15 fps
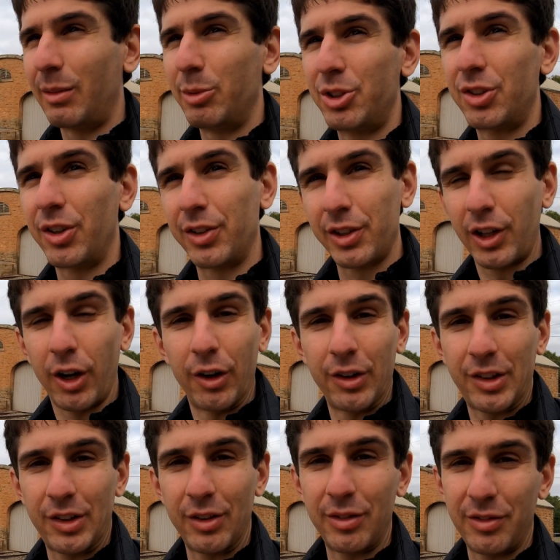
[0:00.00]
which is on the
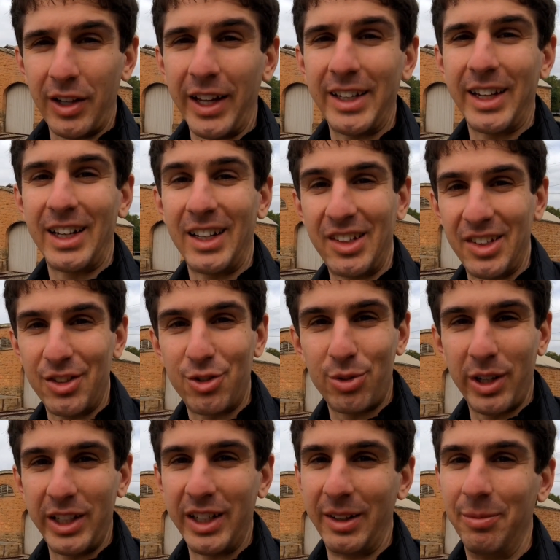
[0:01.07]
coast of Lake
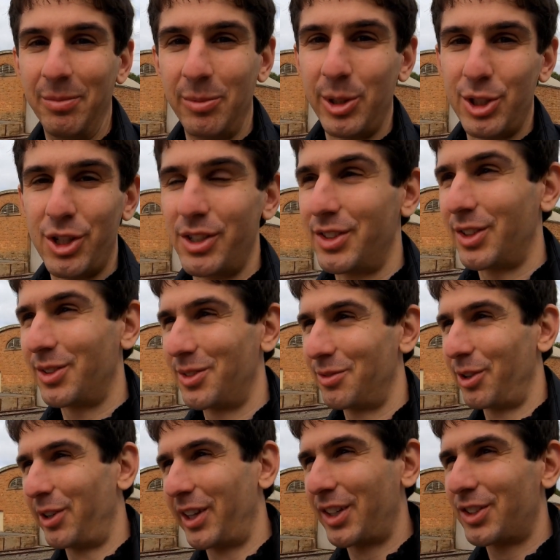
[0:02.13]
Alexandrina, which is
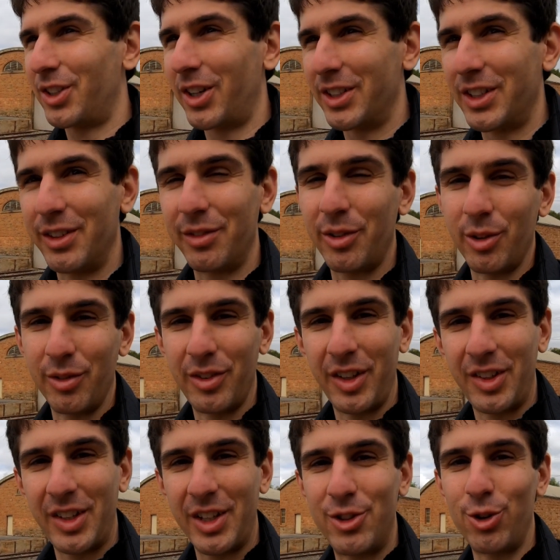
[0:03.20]
very exciting if you're a
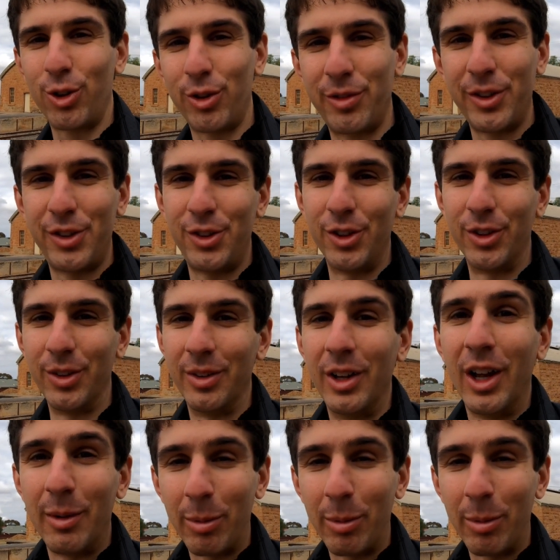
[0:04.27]
VCE geography student,